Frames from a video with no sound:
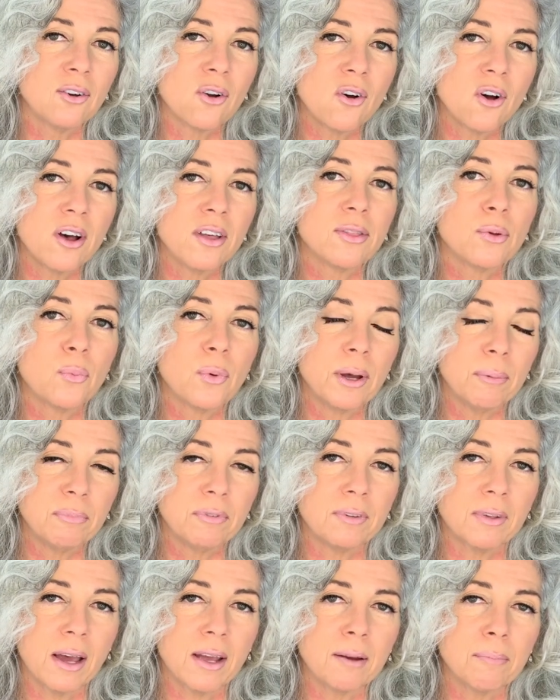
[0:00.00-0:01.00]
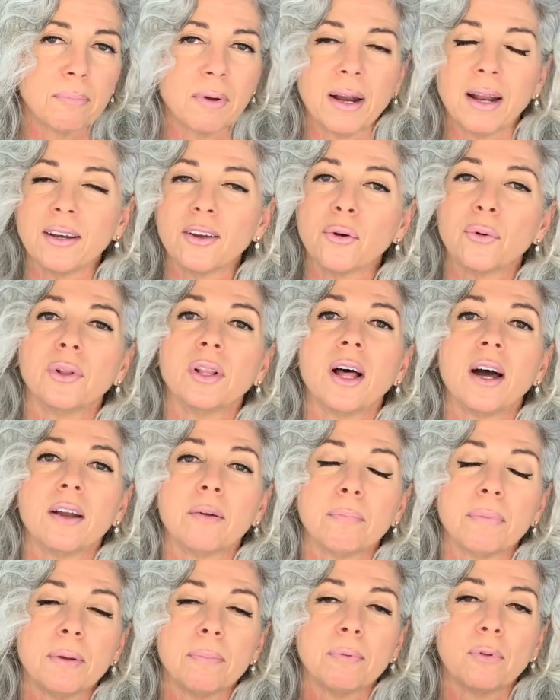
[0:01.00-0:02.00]
it on the website, but I know a lot
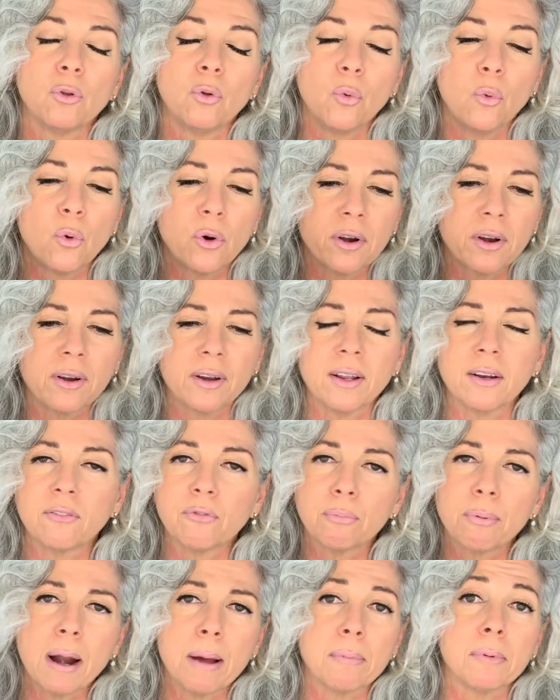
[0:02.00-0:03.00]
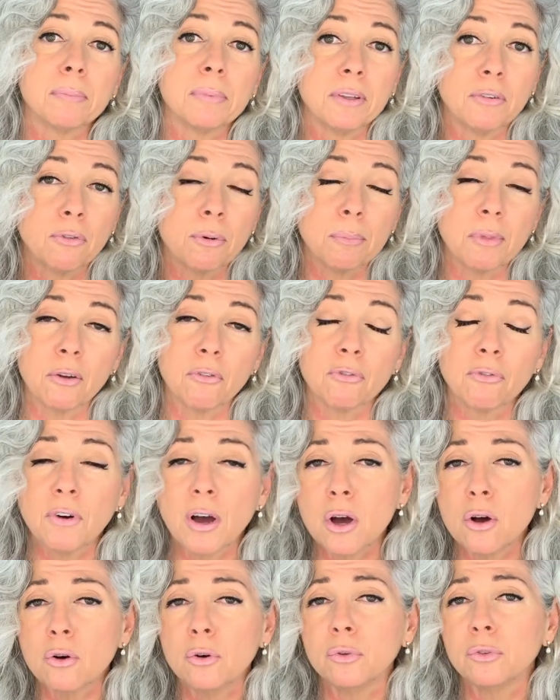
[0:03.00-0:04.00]
of people ordered it probably from their
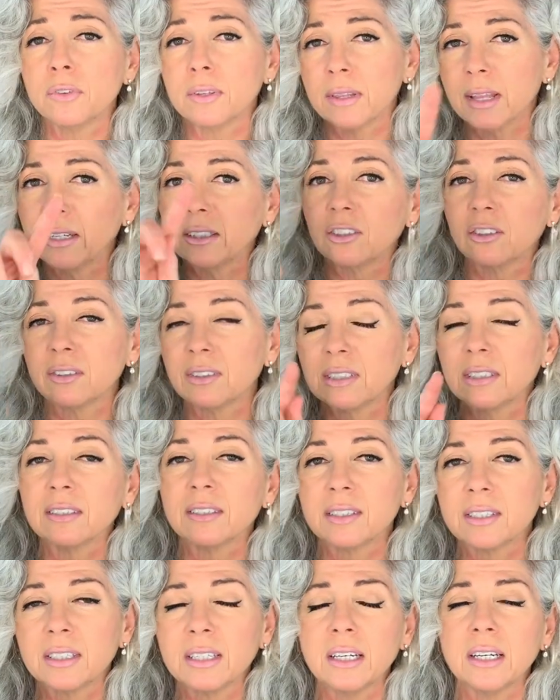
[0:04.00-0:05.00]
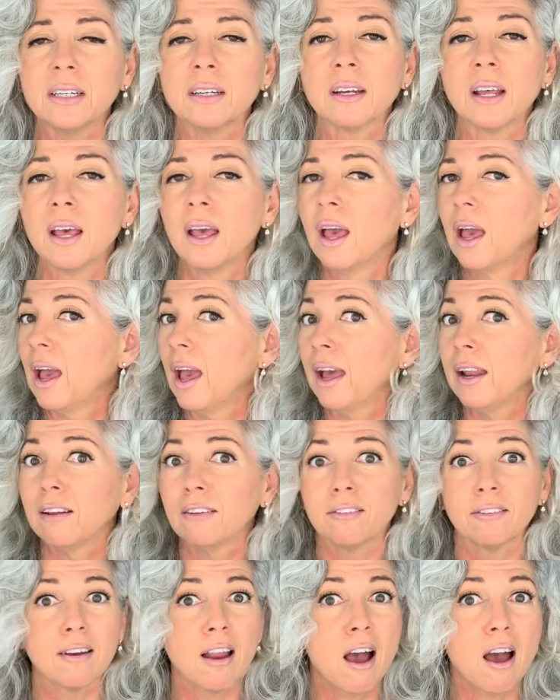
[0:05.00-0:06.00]
phones and they just didn't see it. And
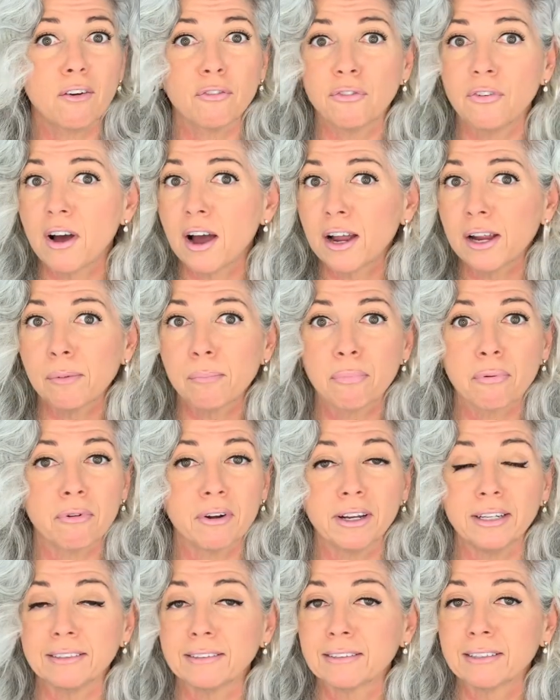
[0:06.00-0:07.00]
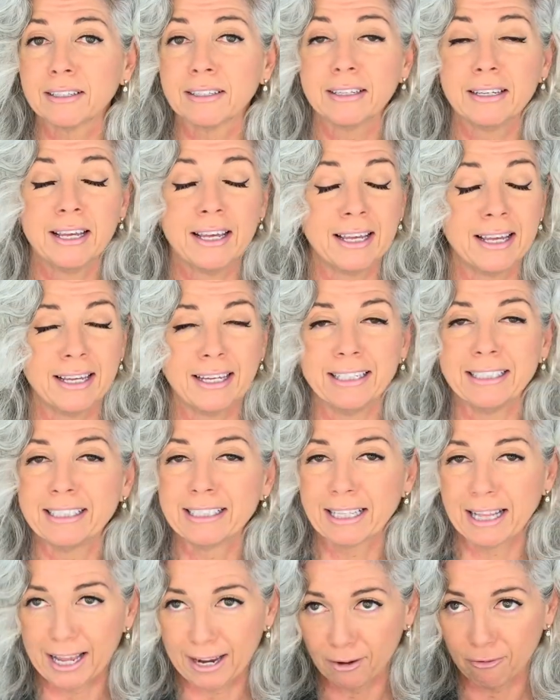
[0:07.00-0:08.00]
it's not fine print.
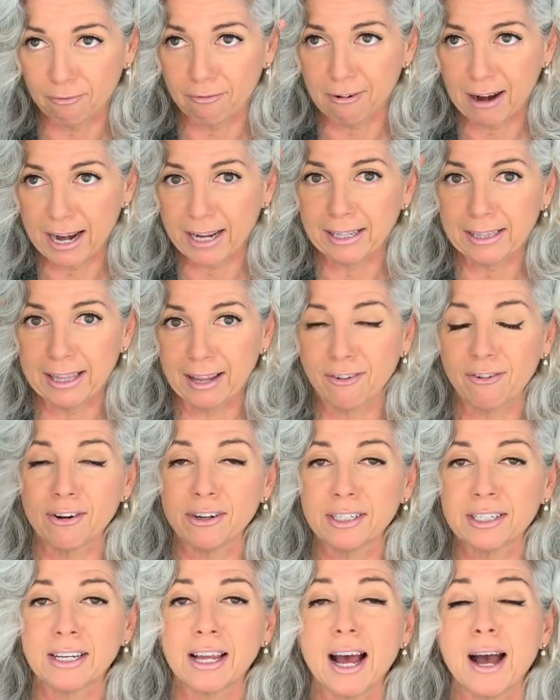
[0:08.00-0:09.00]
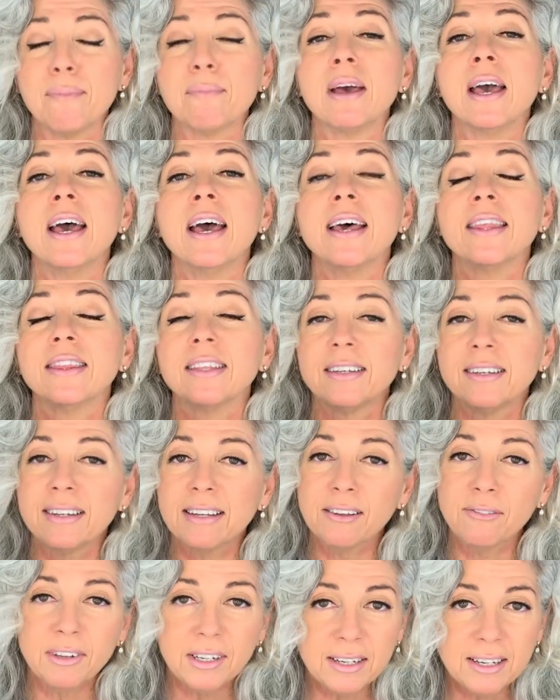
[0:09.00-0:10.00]
It's like right there on top. The
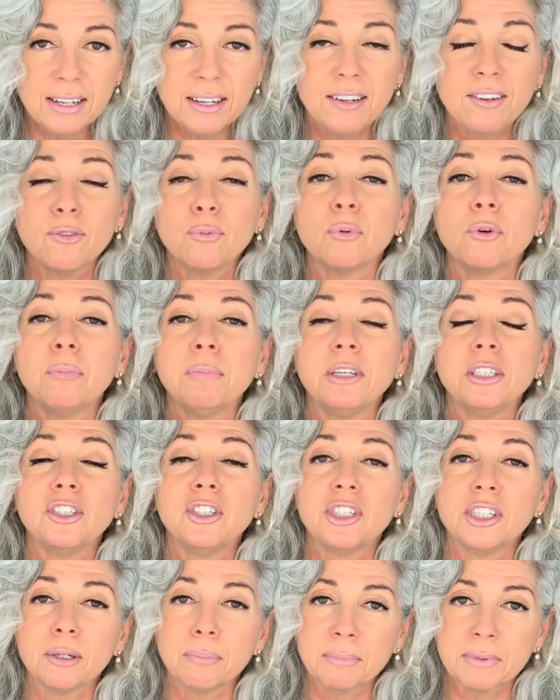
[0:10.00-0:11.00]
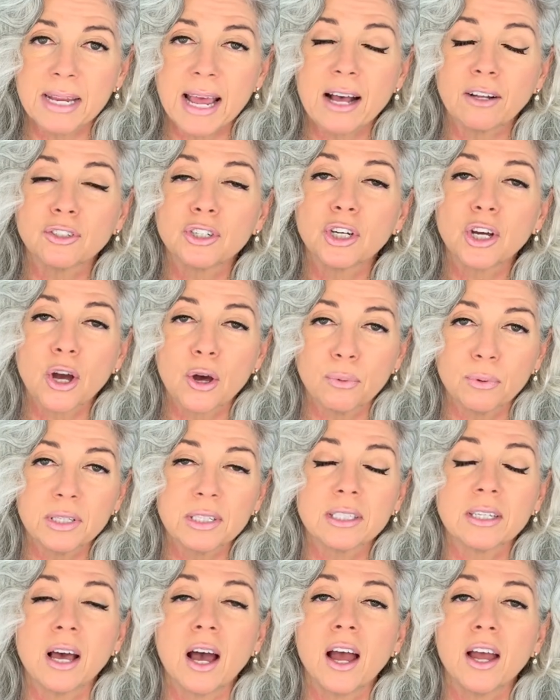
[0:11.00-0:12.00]
DVDs will be shipped out to
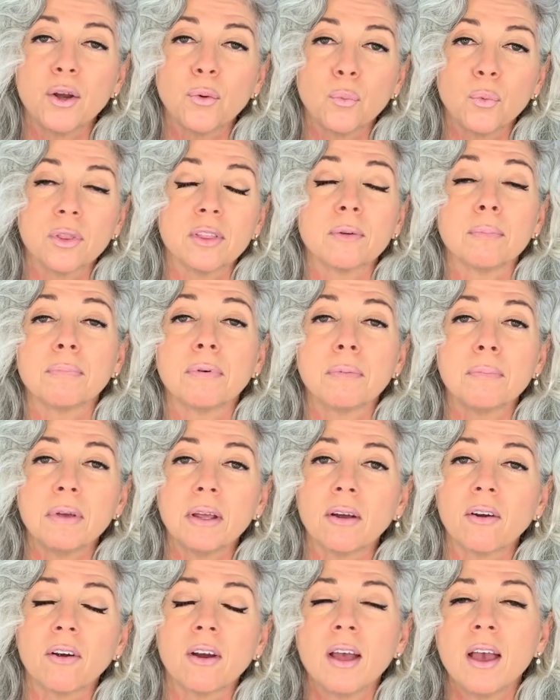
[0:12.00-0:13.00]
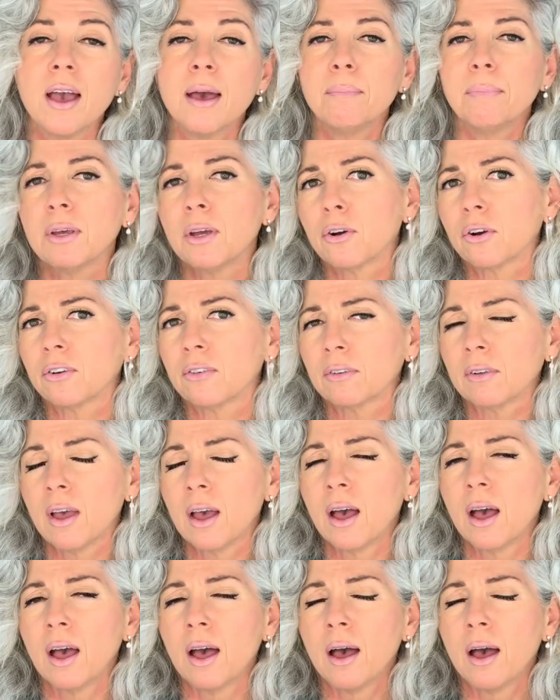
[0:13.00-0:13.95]
coincide with the premiere because,